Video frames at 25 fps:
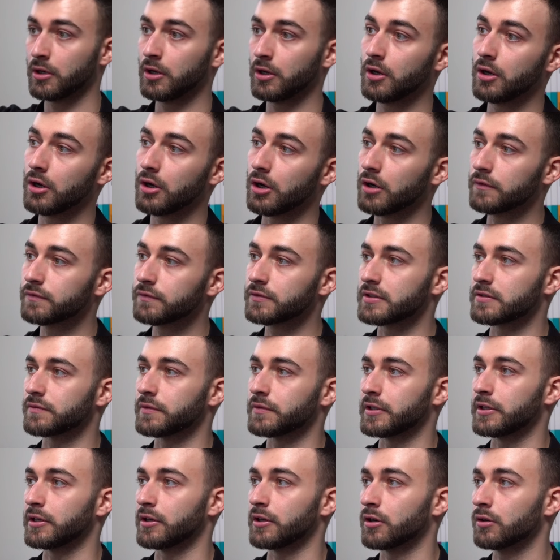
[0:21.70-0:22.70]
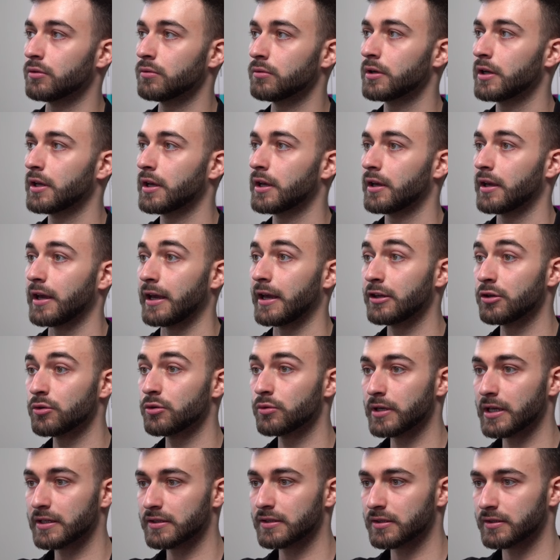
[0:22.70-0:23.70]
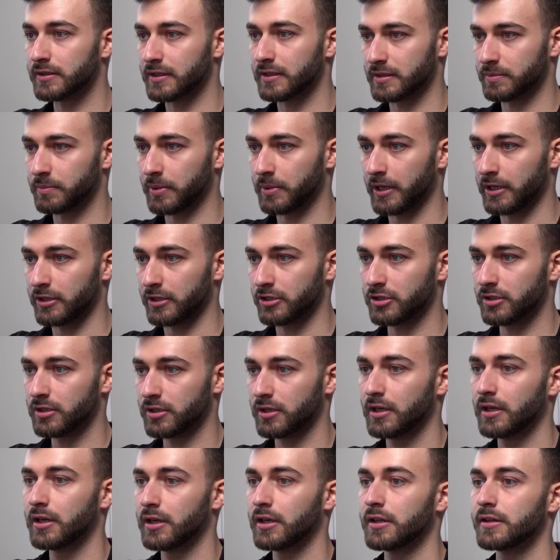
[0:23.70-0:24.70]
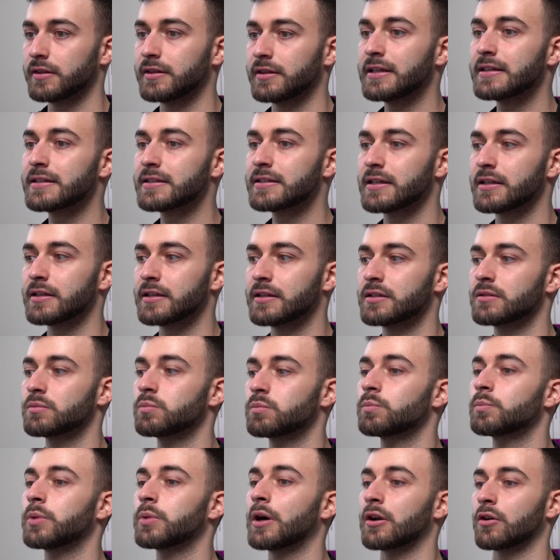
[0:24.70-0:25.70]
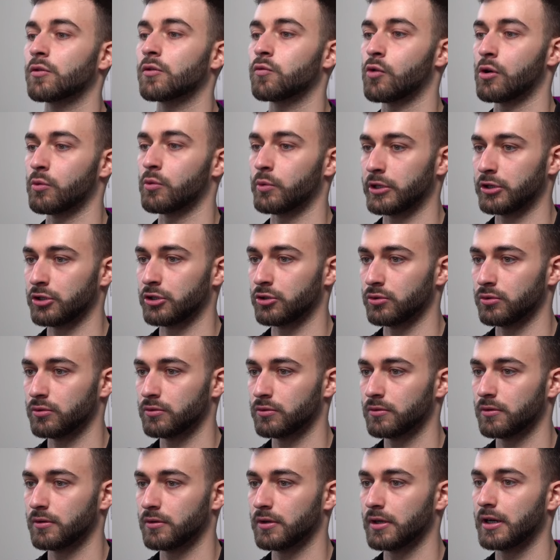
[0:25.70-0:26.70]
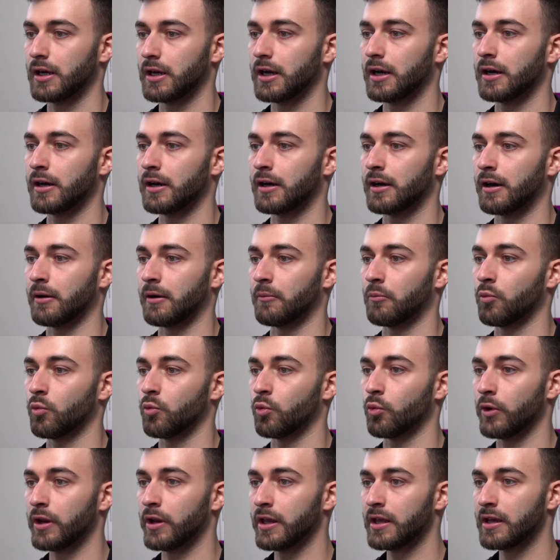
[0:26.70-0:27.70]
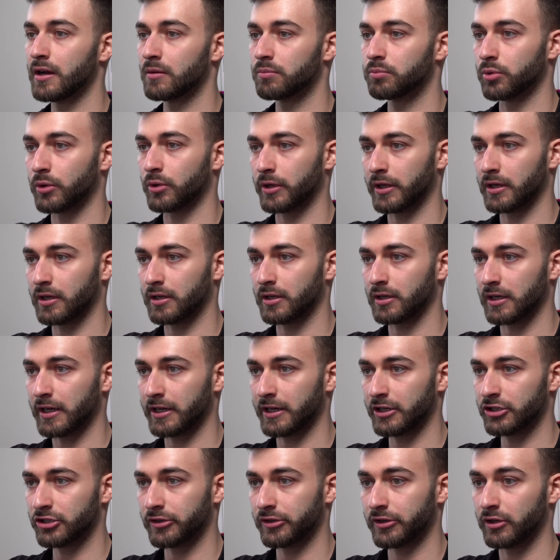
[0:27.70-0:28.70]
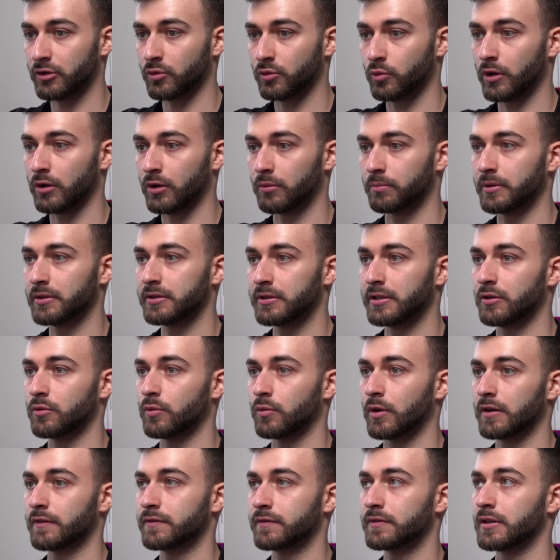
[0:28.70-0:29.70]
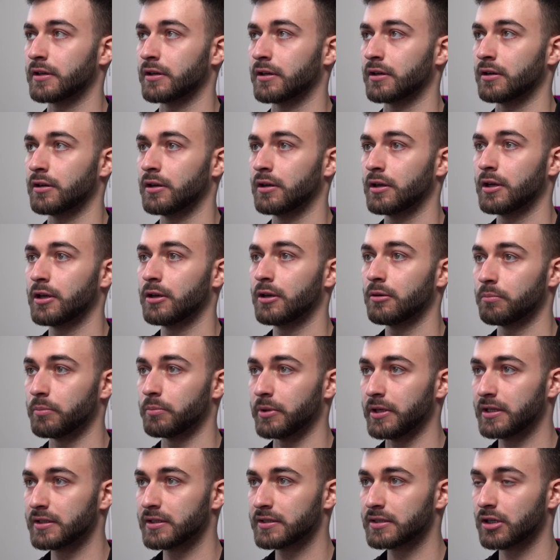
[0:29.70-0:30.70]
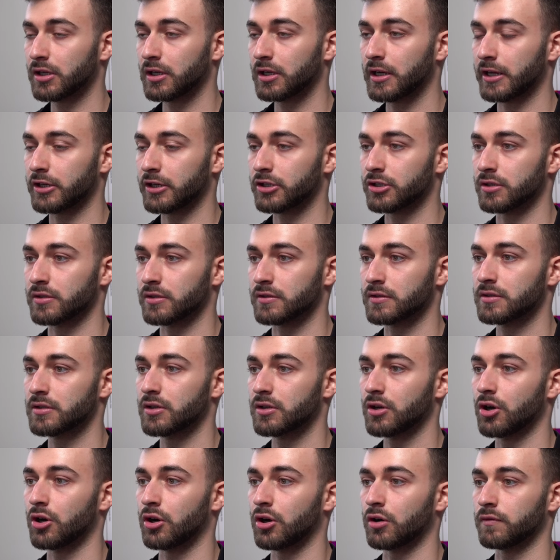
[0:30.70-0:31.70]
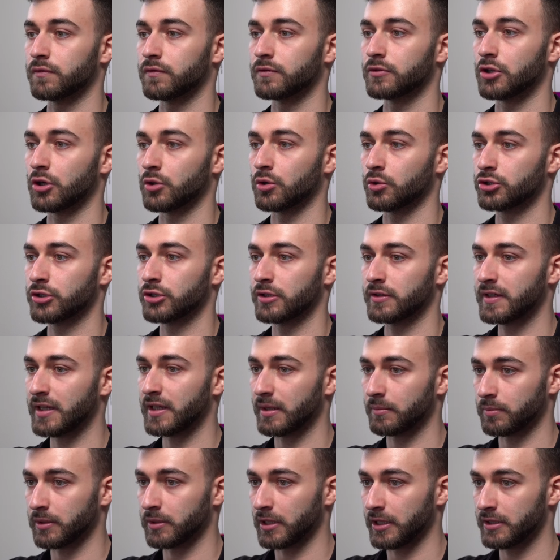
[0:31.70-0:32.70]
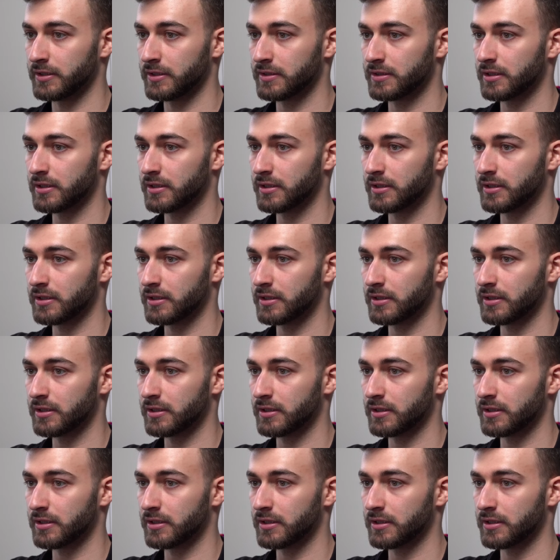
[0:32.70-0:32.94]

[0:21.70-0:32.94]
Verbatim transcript: of this video, and you will get to this page. This is part of what we do. We are putting a collection here. We are building one of the biggest collections of Notion templates.